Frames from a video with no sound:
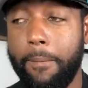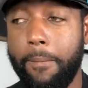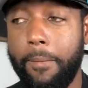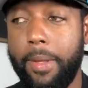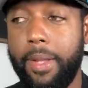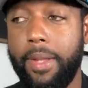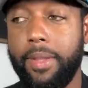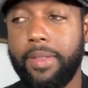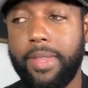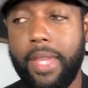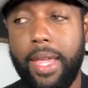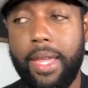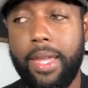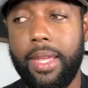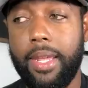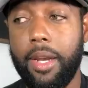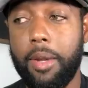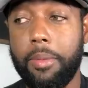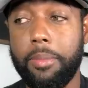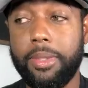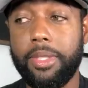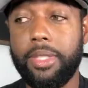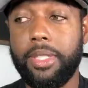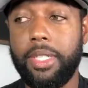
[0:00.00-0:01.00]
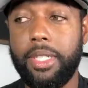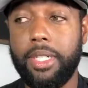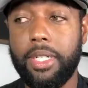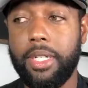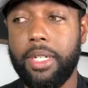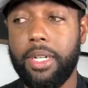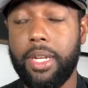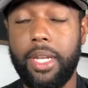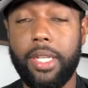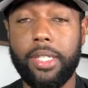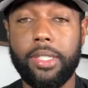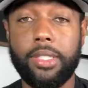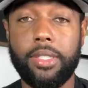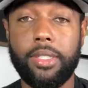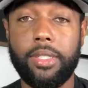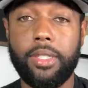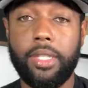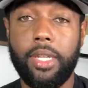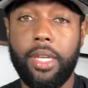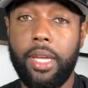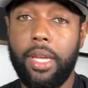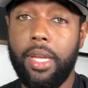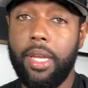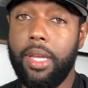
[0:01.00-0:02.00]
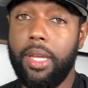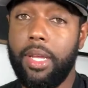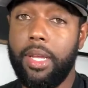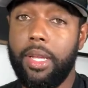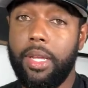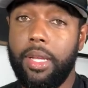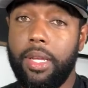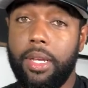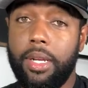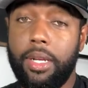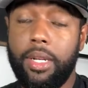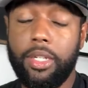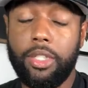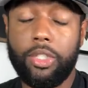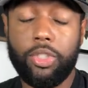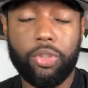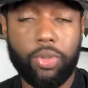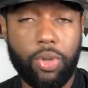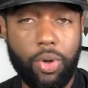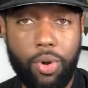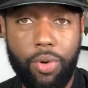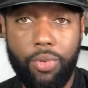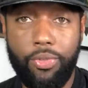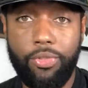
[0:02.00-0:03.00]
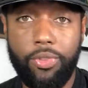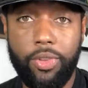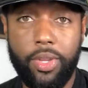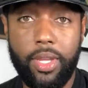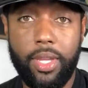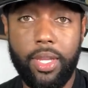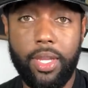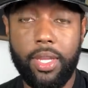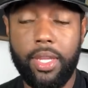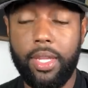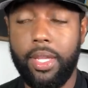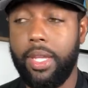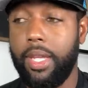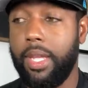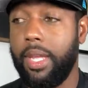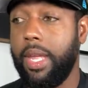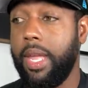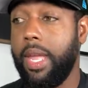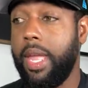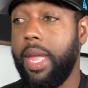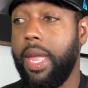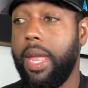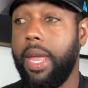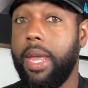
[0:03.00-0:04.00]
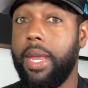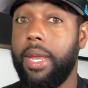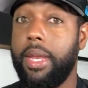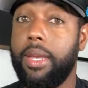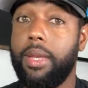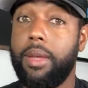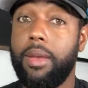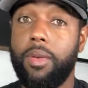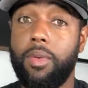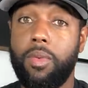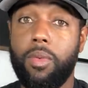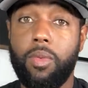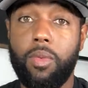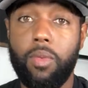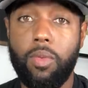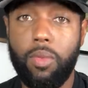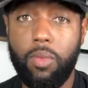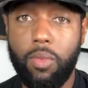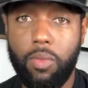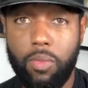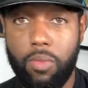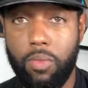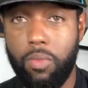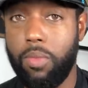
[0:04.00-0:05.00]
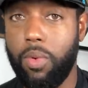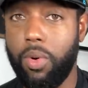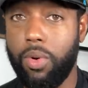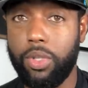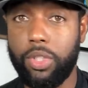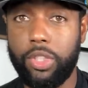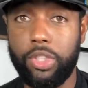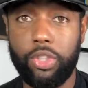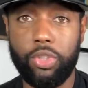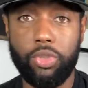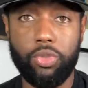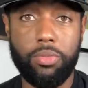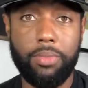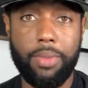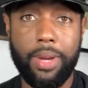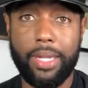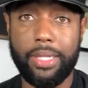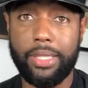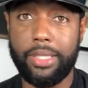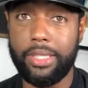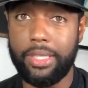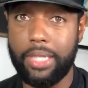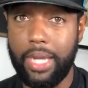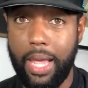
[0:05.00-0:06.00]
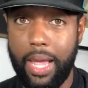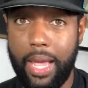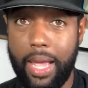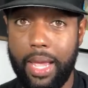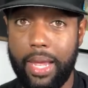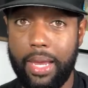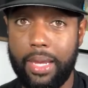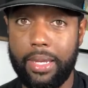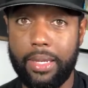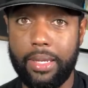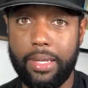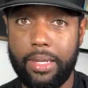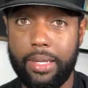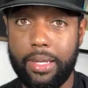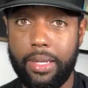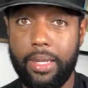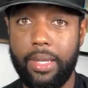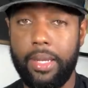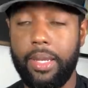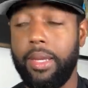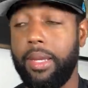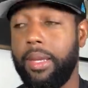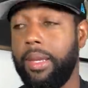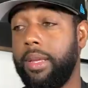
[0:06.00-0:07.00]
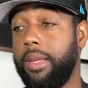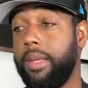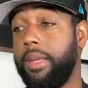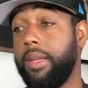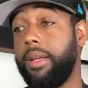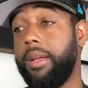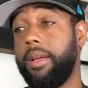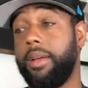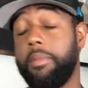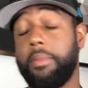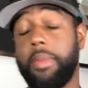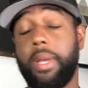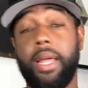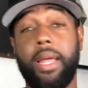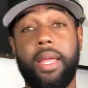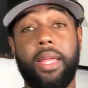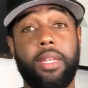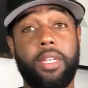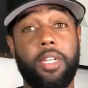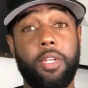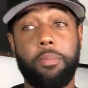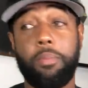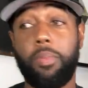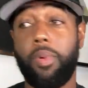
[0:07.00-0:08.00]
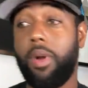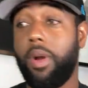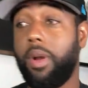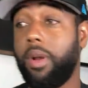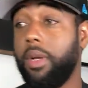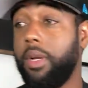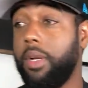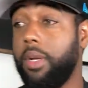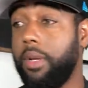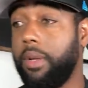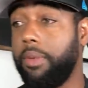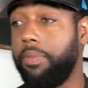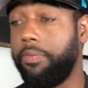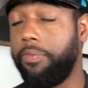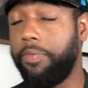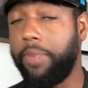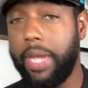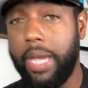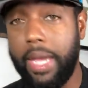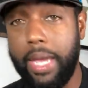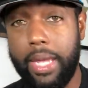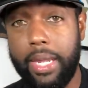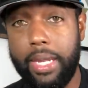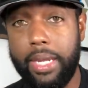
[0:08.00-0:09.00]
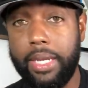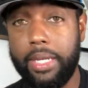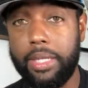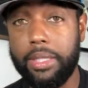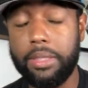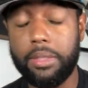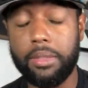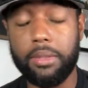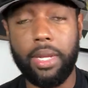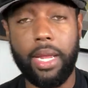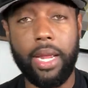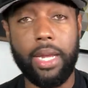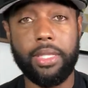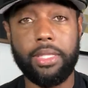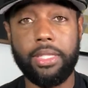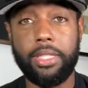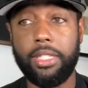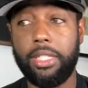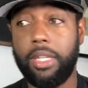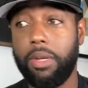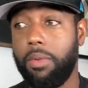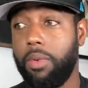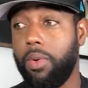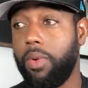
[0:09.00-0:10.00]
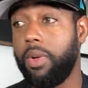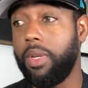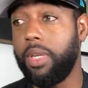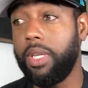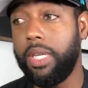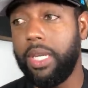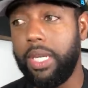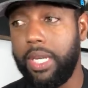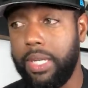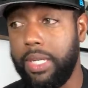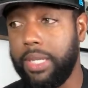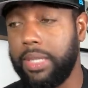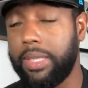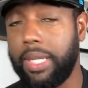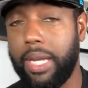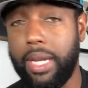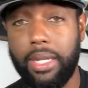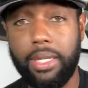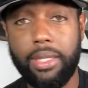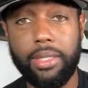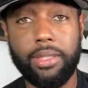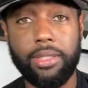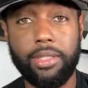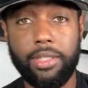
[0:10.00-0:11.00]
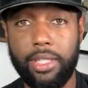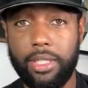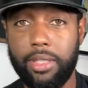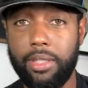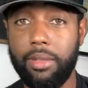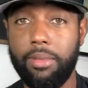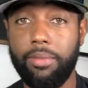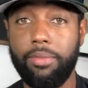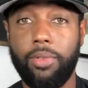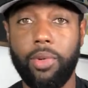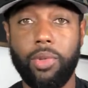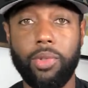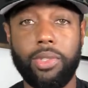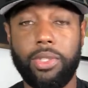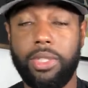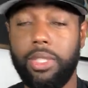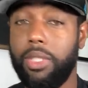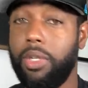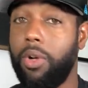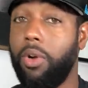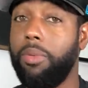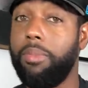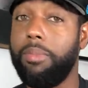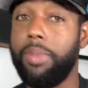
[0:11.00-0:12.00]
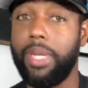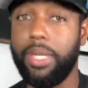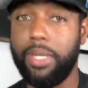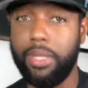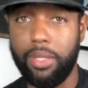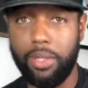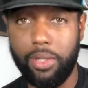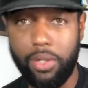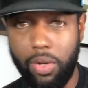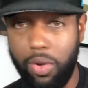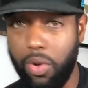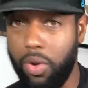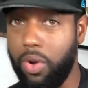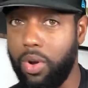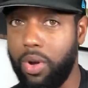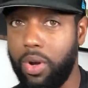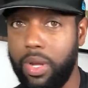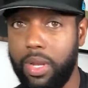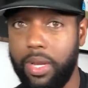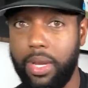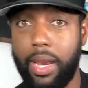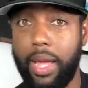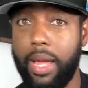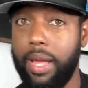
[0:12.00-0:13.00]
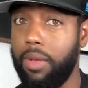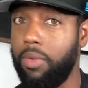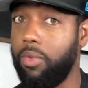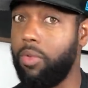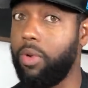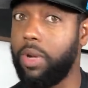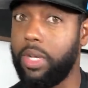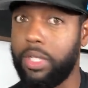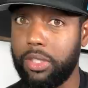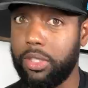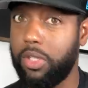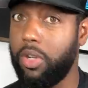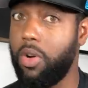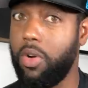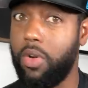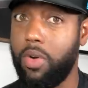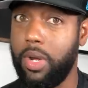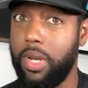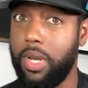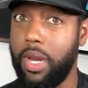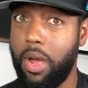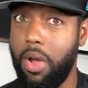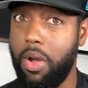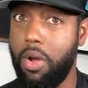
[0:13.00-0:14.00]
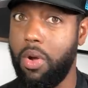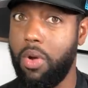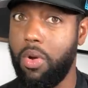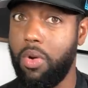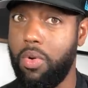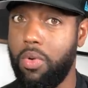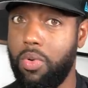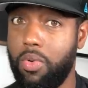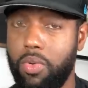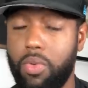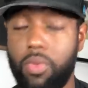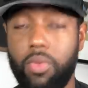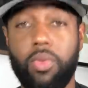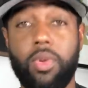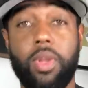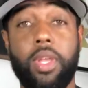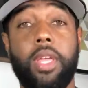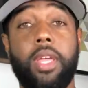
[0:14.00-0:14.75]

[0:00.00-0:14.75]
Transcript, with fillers: And thinking I'm gonna see her as a a trophy and wanna shoot my shot. I'm like, this part of her fetish, like she just wanna get this out her system before she go meet the Lord. Like, what's going on?